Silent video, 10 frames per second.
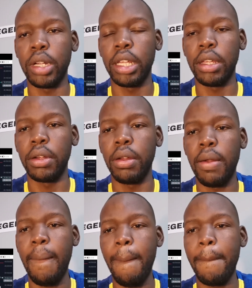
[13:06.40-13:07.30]
right here.
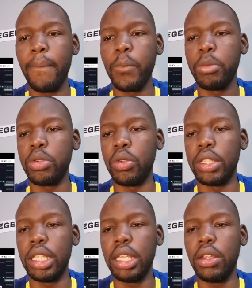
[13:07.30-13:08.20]
So you
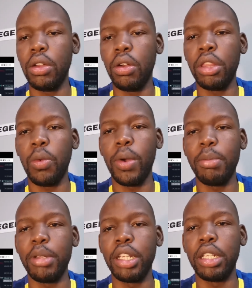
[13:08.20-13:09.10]
see here on the
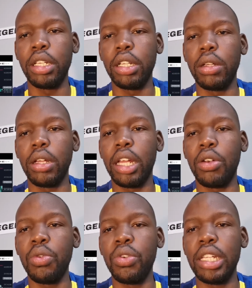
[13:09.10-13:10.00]
1 minute, I
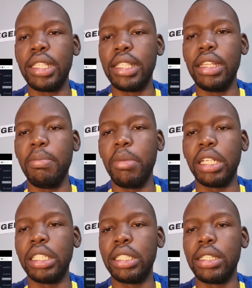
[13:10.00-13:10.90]
don't really see
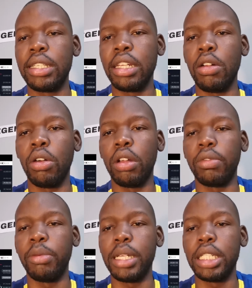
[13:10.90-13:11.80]
much sell
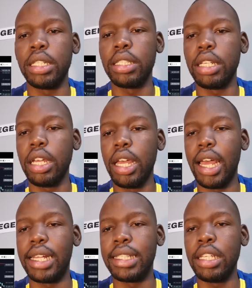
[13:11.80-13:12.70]
confirmations.
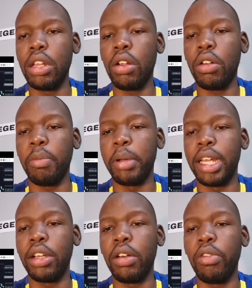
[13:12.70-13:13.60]
I see a lot of
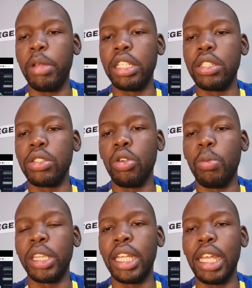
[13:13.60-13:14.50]
buy confirmations though,
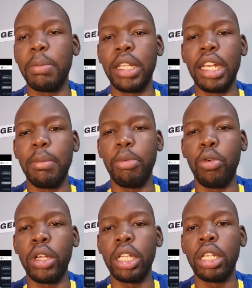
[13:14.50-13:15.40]
but they kept getting
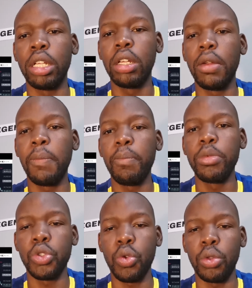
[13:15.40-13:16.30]
broken.
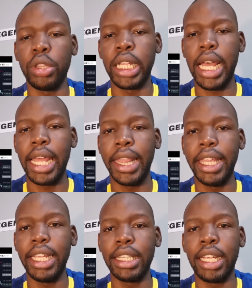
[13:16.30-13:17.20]
So I
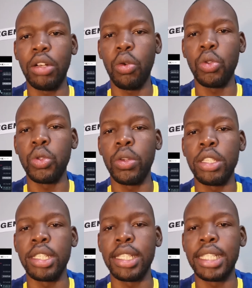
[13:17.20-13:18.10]
think that also
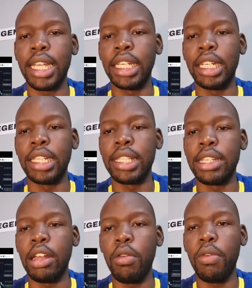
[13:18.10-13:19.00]
is a sign in
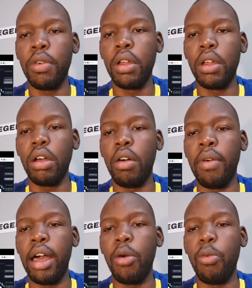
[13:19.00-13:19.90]
itself
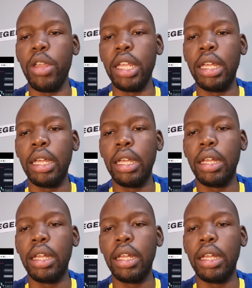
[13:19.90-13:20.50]
of how weak